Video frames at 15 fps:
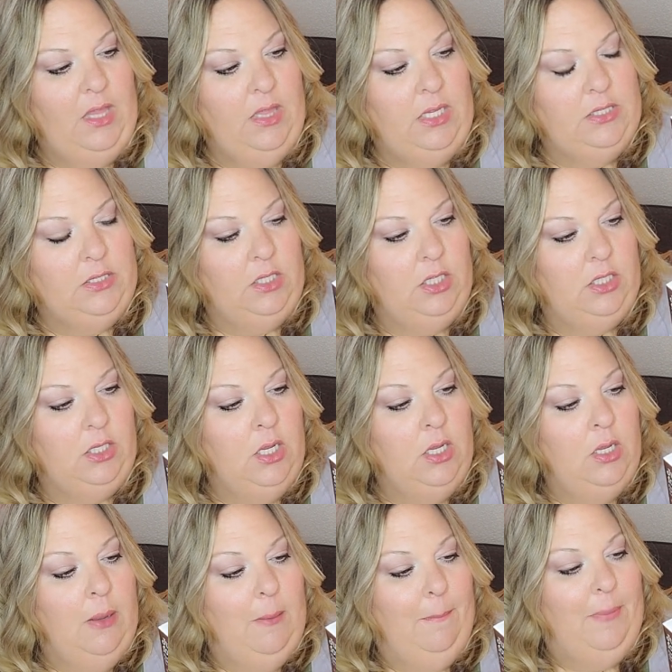These are
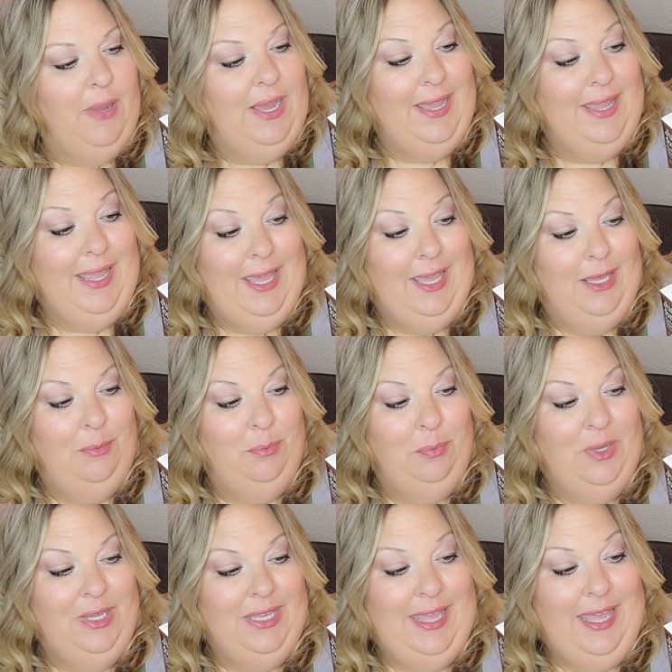by
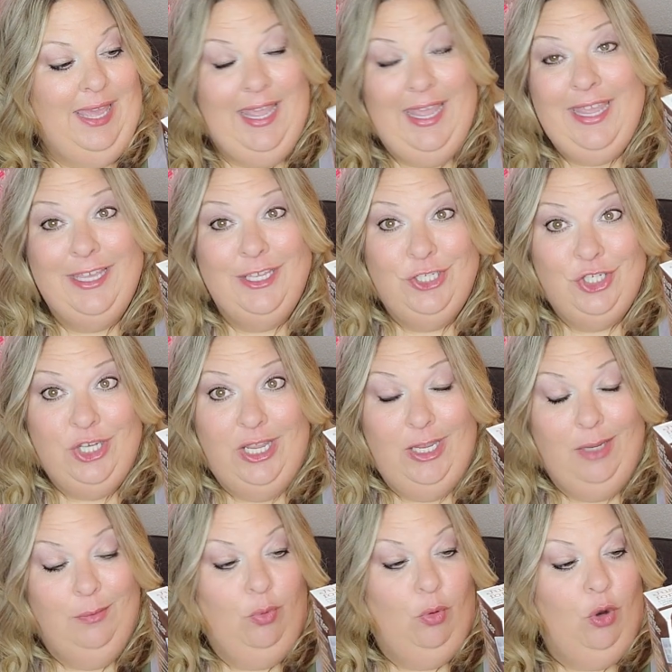
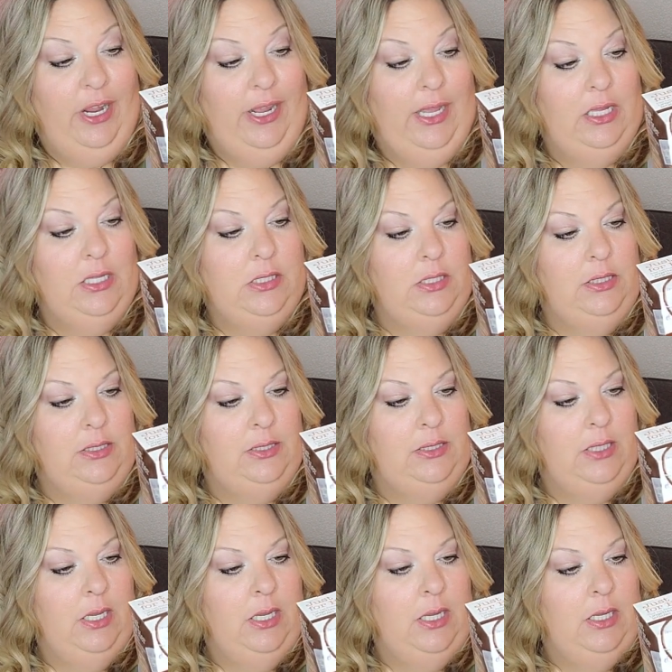MKJ
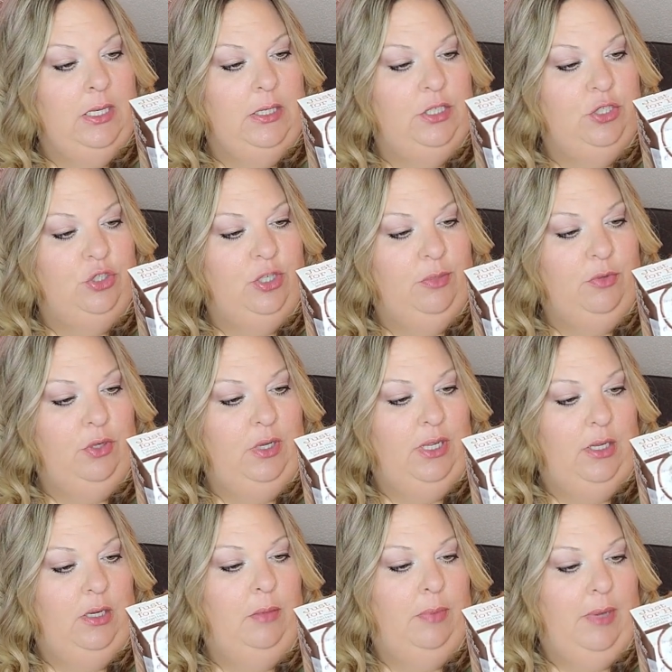Brands
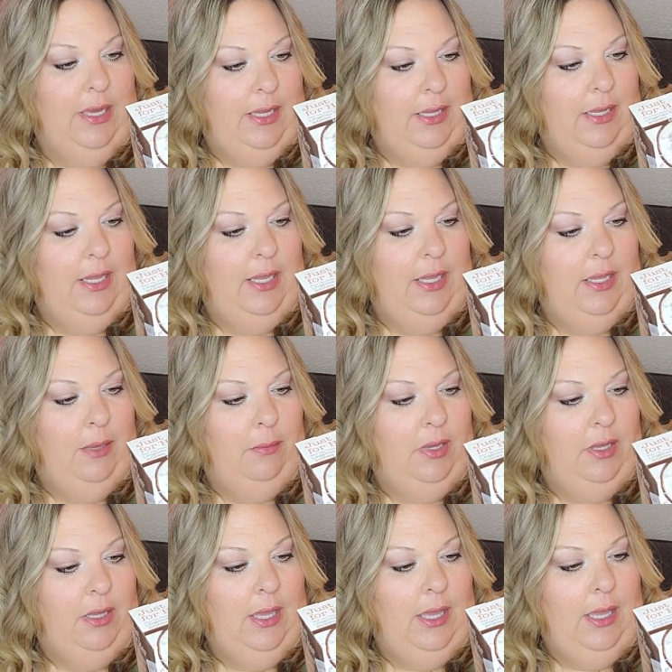distributed by
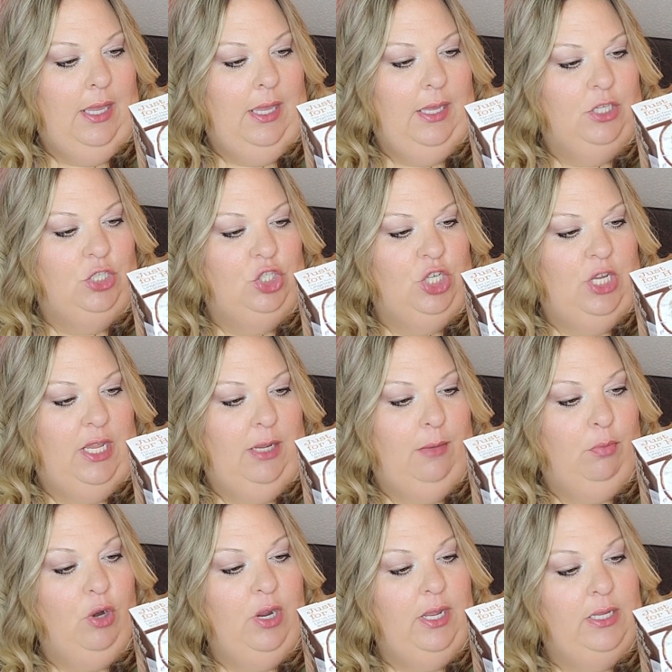MKJ
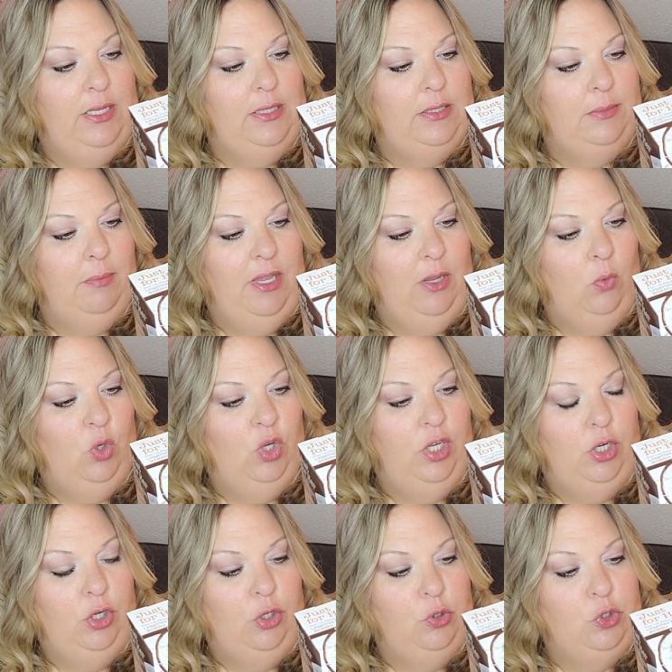Brands,
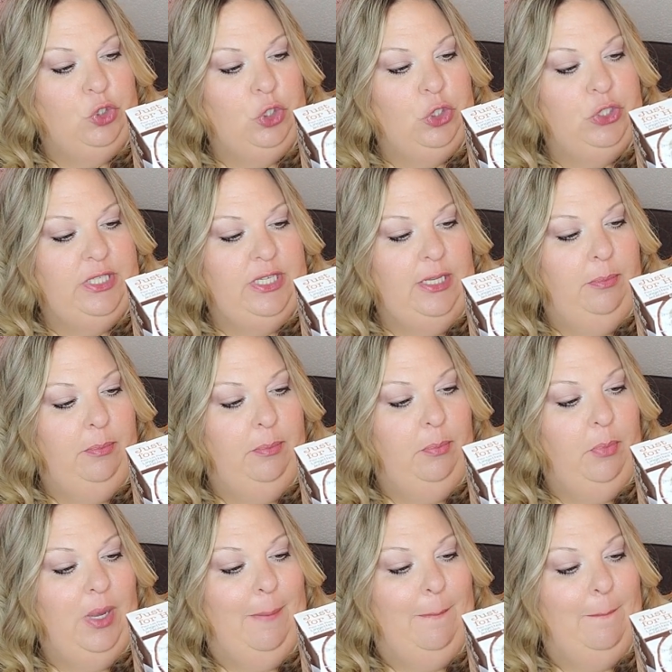Maywood, New Jersey,
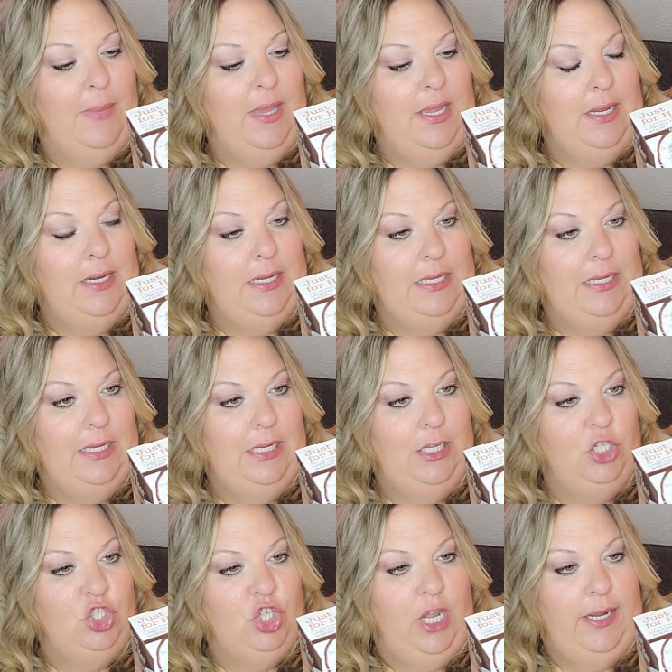but made
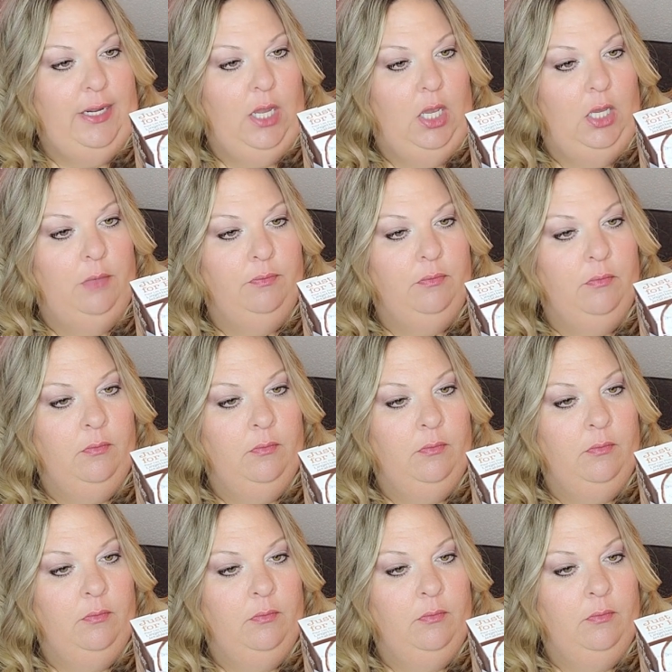in China.